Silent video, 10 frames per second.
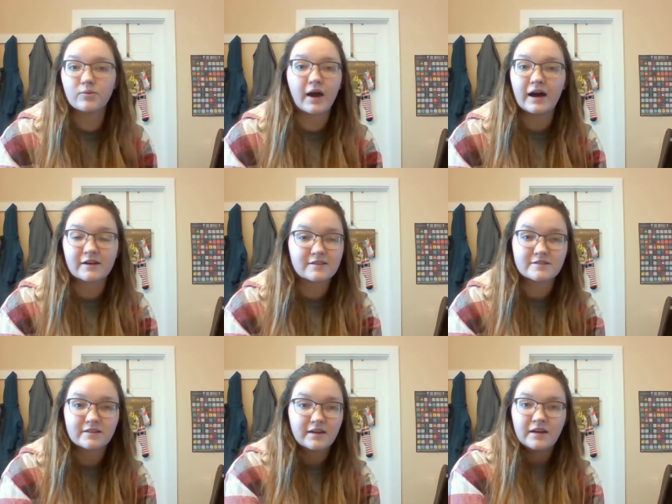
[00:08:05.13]

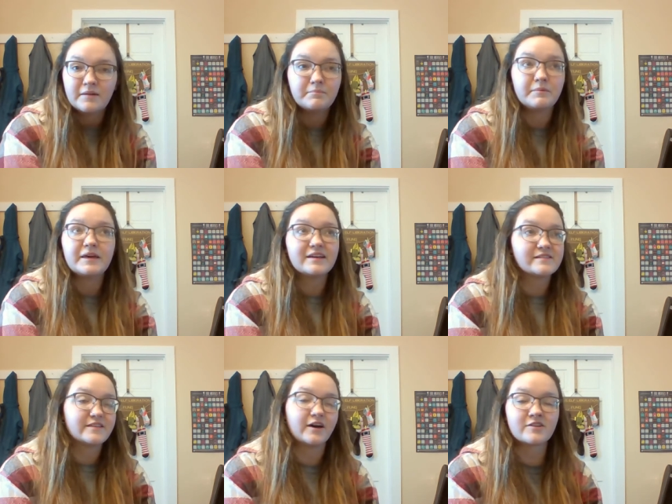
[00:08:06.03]
rocks,
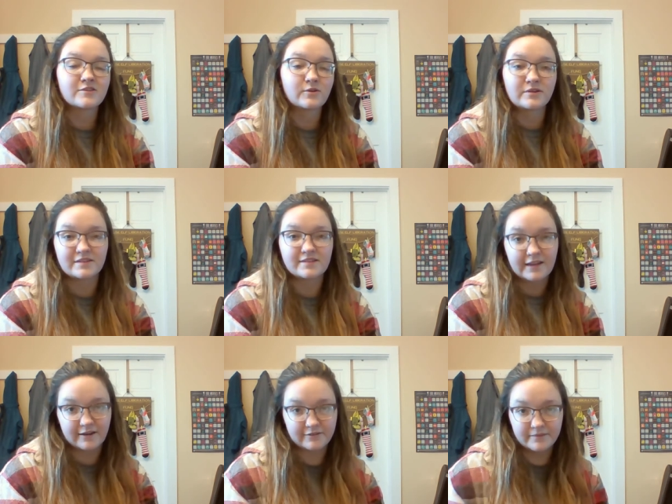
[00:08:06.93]
beads, all sorts of
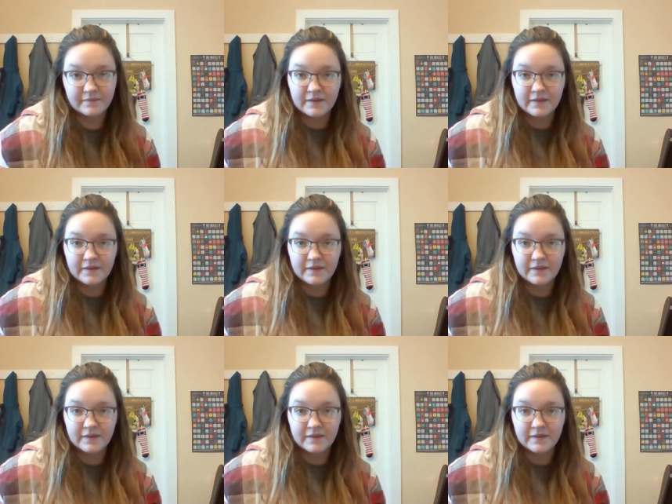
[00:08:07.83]
stuff.